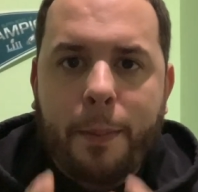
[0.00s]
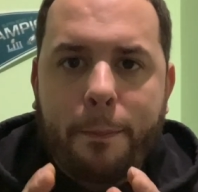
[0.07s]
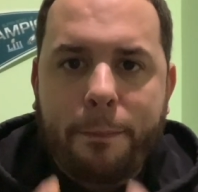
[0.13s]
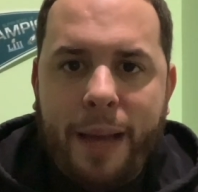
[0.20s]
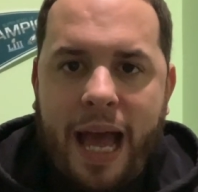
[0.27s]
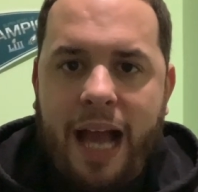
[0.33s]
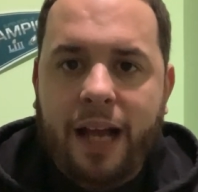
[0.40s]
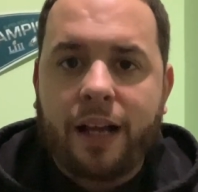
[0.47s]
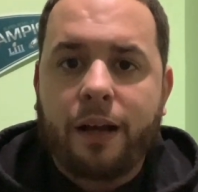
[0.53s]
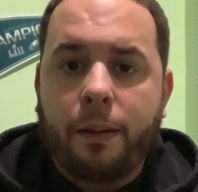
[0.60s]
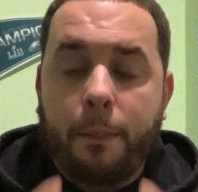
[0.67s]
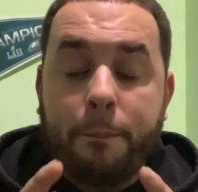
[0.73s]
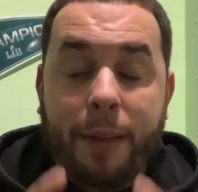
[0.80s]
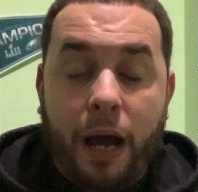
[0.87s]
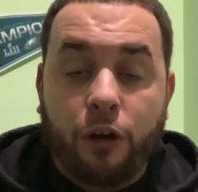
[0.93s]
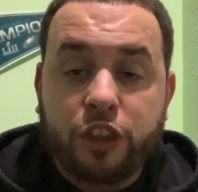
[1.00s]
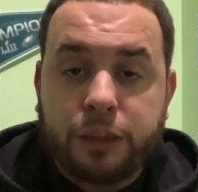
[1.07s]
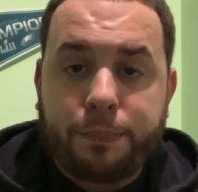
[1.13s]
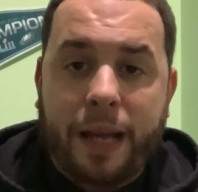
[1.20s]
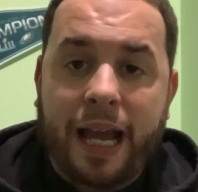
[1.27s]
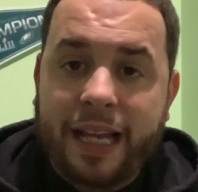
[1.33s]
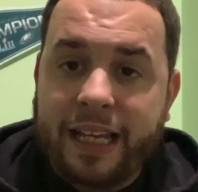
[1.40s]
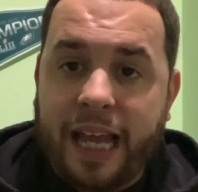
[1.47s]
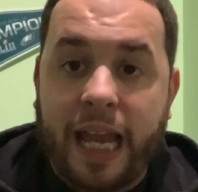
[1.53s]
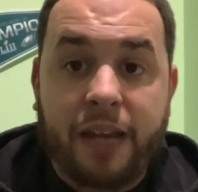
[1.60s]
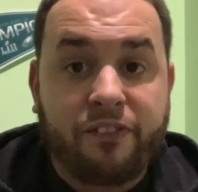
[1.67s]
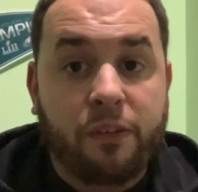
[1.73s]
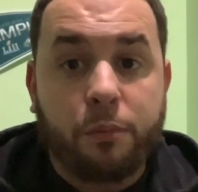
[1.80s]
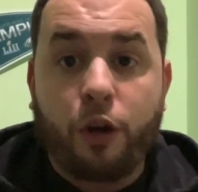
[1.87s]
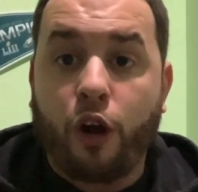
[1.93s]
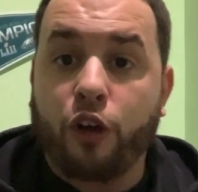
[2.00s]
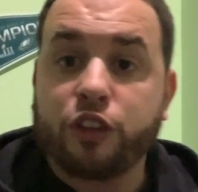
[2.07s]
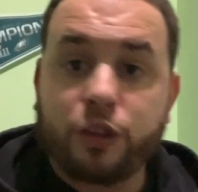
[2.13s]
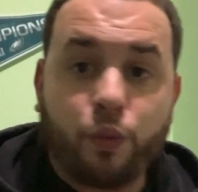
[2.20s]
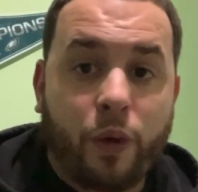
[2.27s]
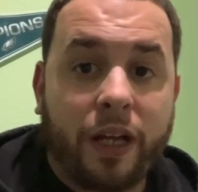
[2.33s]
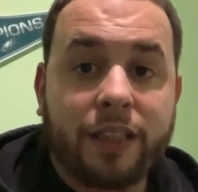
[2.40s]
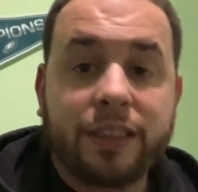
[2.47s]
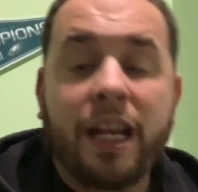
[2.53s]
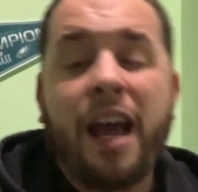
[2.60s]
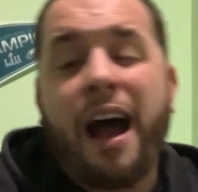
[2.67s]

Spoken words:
bounce back game from Carson Wentz.